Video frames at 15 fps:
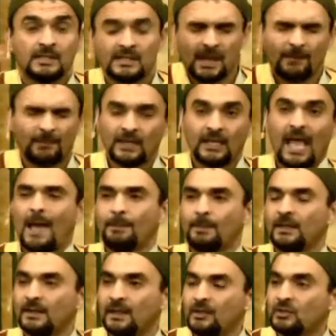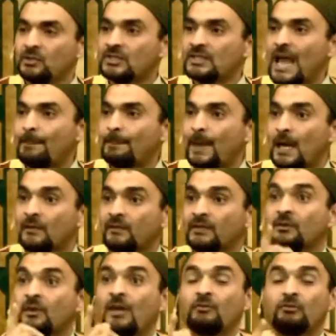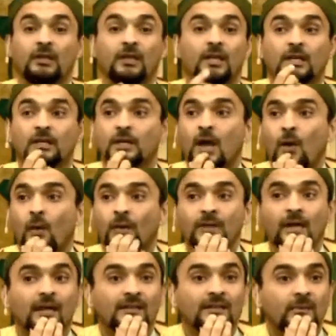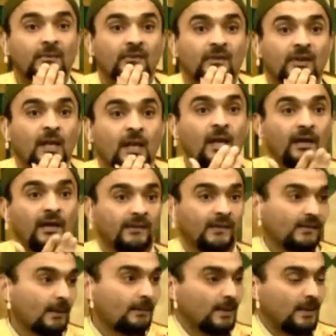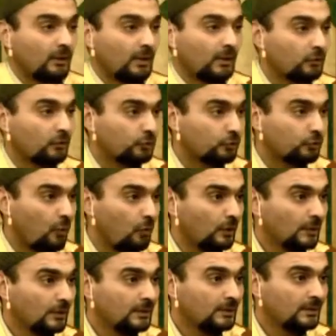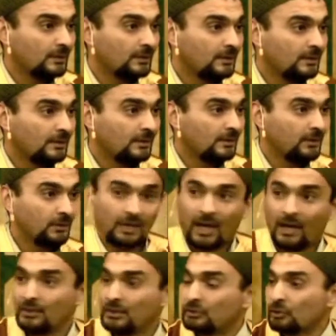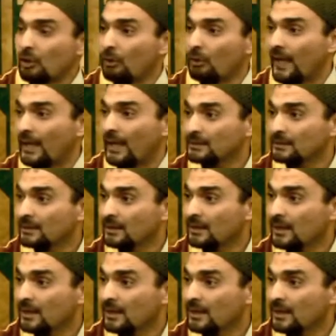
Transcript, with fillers: Something happened, and then you snap out of it, and you actually hear what the khatib is saying. Is this something you can control? You cannot control that.